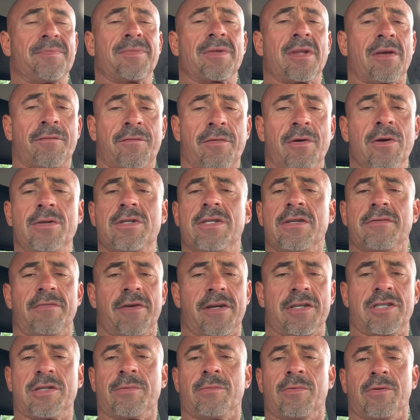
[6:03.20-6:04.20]
fruits and
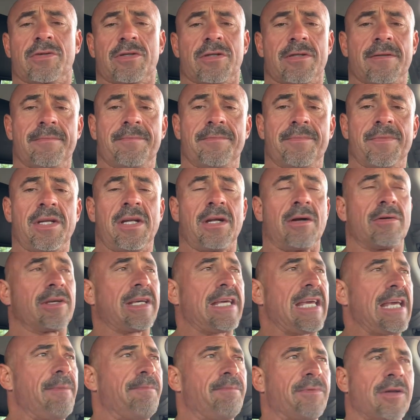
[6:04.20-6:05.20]
vegetables.
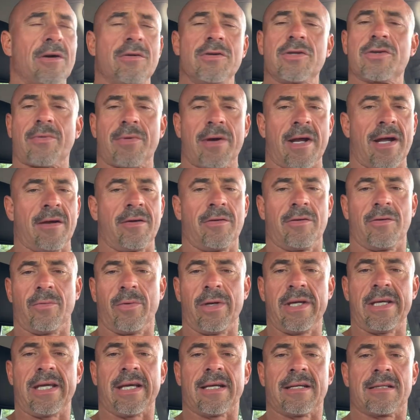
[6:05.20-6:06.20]
Keep those around on the
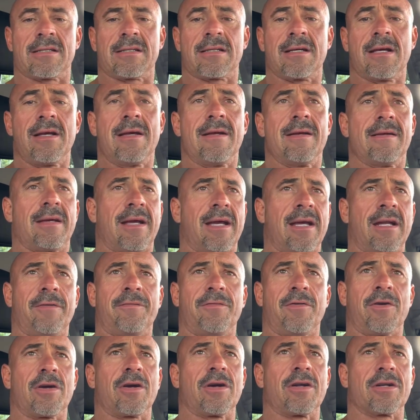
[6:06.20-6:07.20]
weekends. And
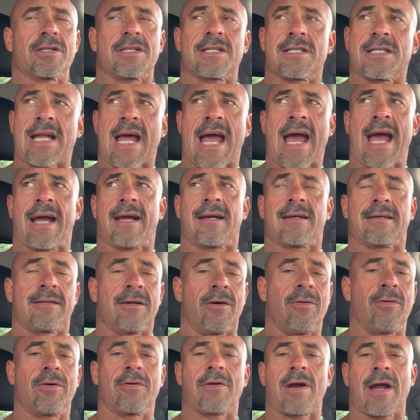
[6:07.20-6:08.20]
if you're going to snack,
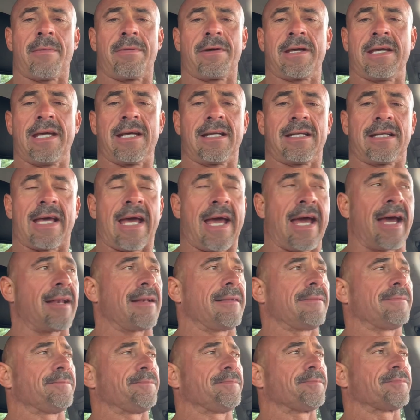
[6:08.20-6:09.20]
don't grab a Kit Kat
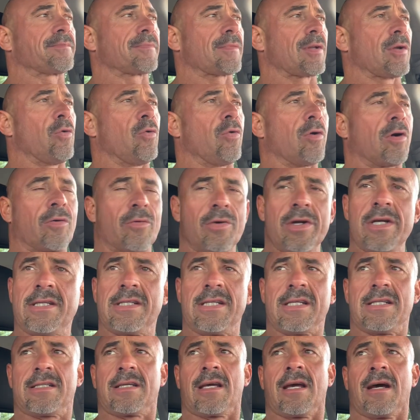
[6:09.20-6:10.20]
or a
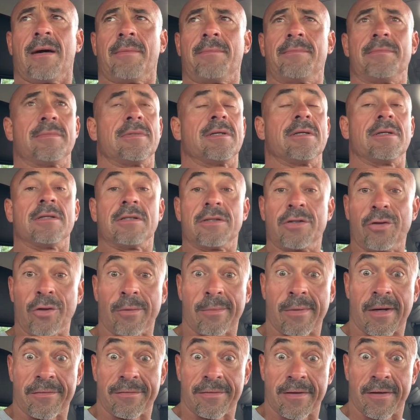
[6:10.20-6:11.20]
Reese's Cup, two of
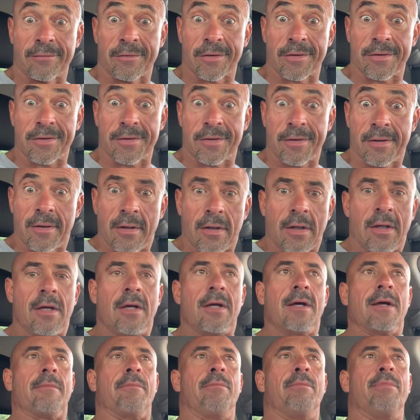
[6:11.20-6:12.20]
my favorites.
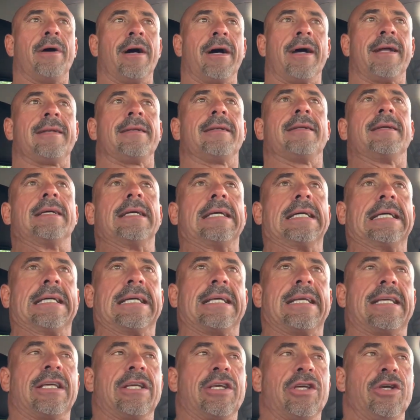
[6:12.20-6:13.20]
But
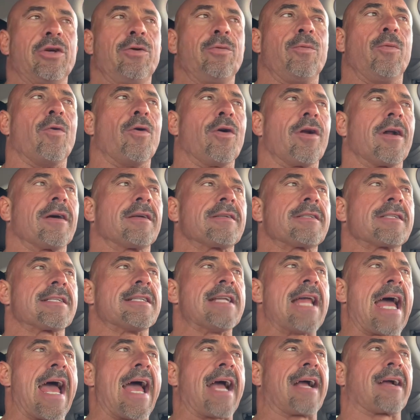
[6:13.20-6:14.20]
you want to
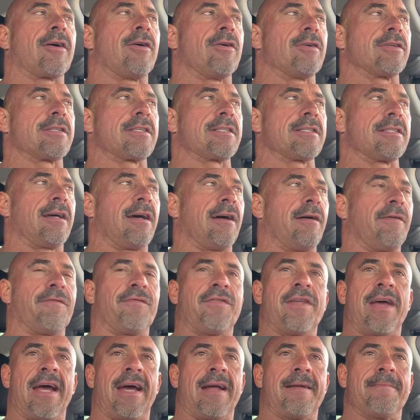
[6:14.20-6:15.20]
snack on stuff
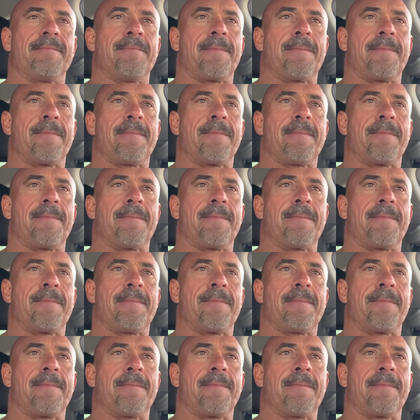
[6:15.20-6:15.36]
that,